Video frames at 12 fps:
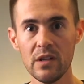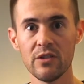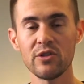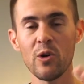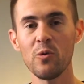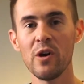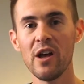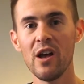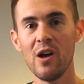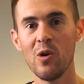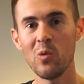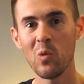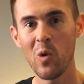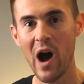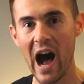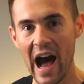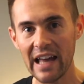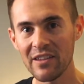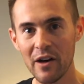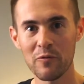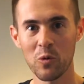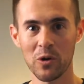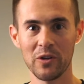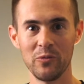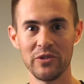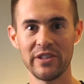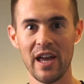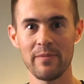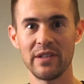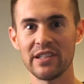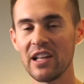So I love working with skeptics.